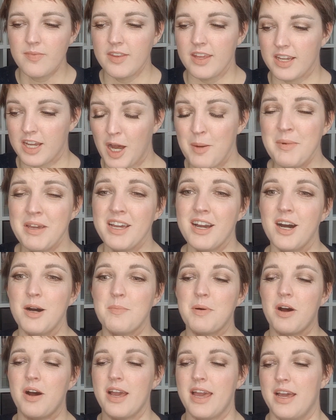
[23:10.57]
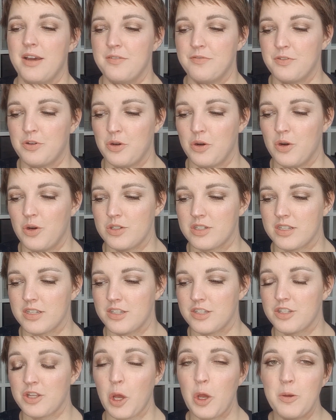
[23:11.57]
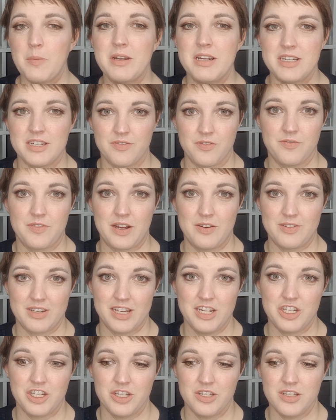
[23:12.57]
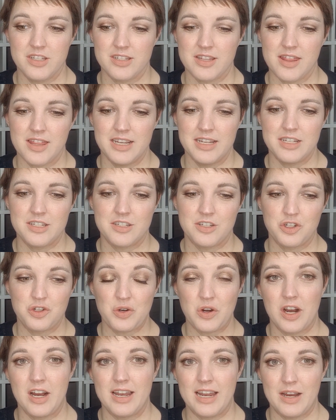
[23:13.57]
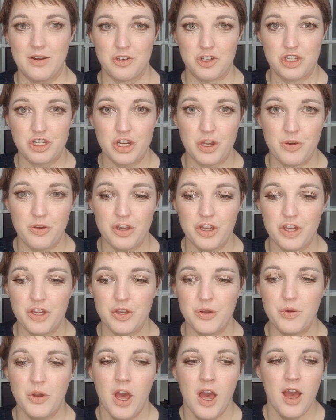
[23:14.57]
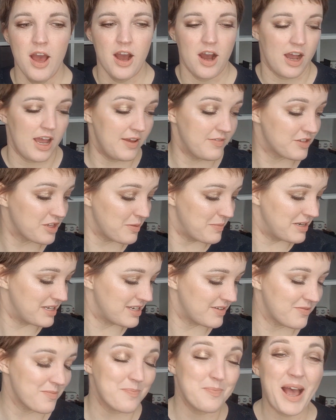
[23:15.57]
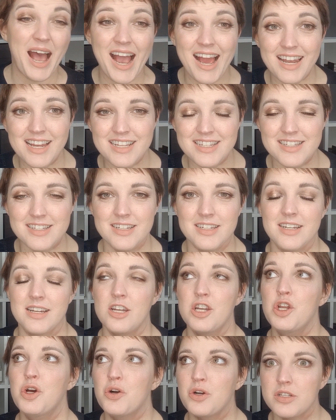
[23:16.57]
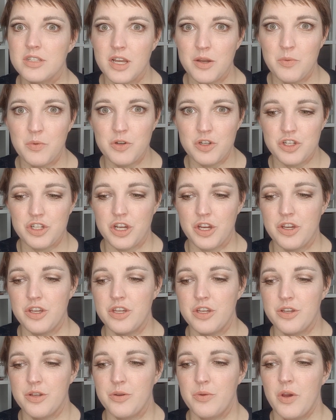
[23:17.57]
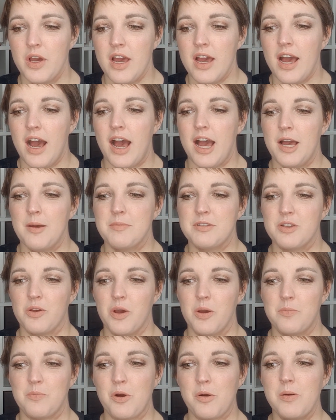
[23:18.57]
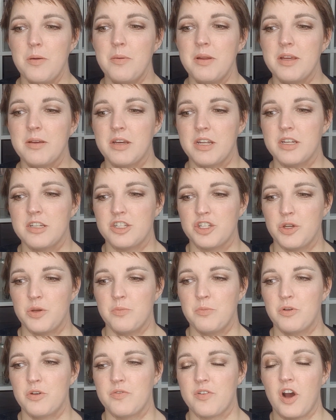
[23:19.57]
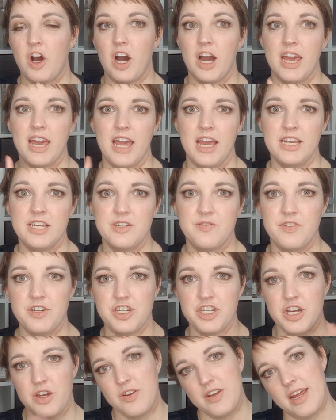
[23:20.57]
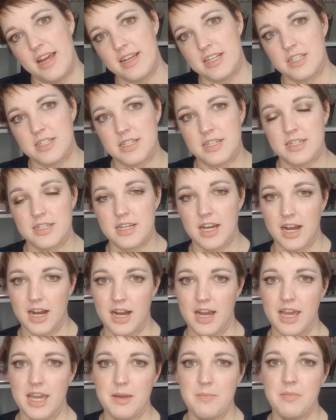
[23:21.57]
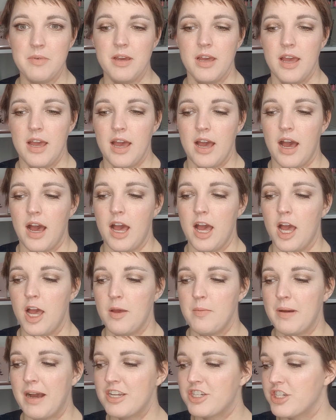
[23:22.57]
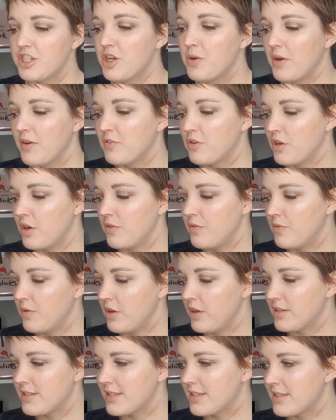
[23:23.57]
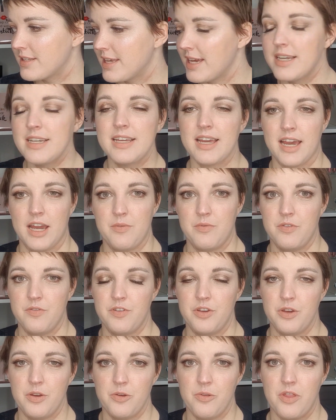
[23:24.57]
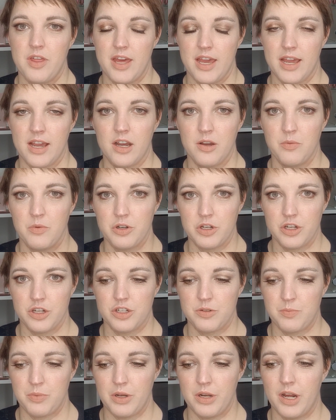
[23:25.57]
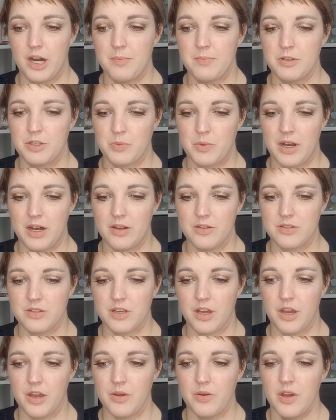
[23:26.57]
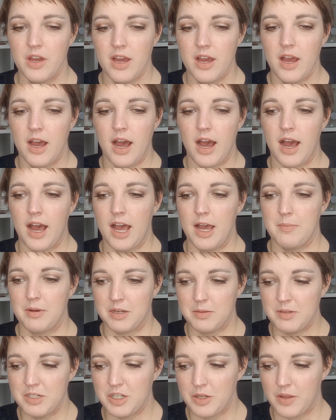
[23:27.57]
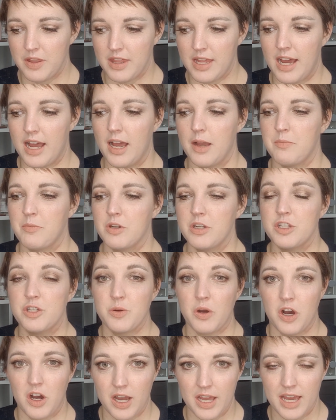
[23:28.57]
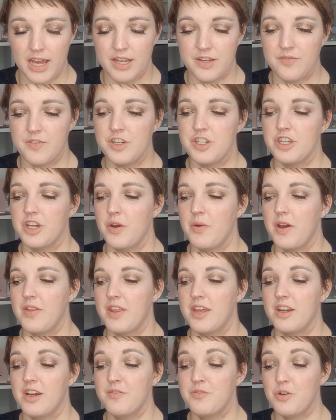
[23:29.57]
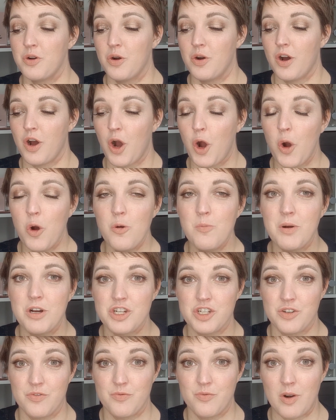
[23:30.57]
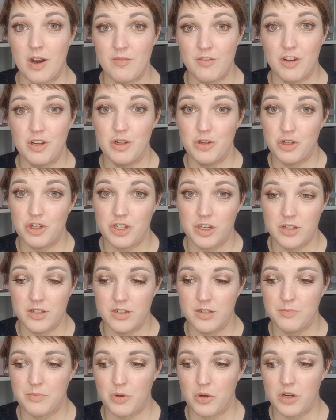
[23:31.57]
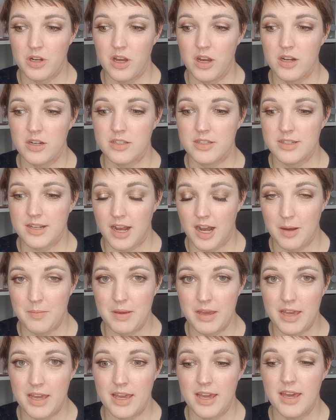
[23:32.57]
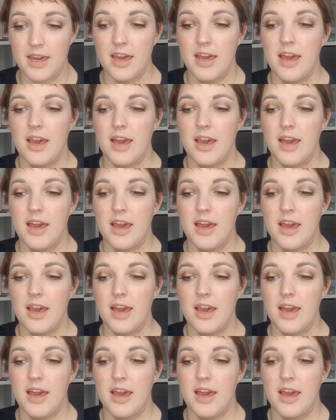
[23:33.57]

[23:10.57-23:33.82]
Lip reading: Coming up, I have got so many different foundations and things to trial out and show you. I have so many different palettes and looks I want to show you. So I'm probably going to do more of a high-end video next time. Actually, no, I've got a skincare review thing I want to put up as well. So I'm going to be doing that. I'm going to do a high-end video, and then I've got a whole bunch of Revolution products coming.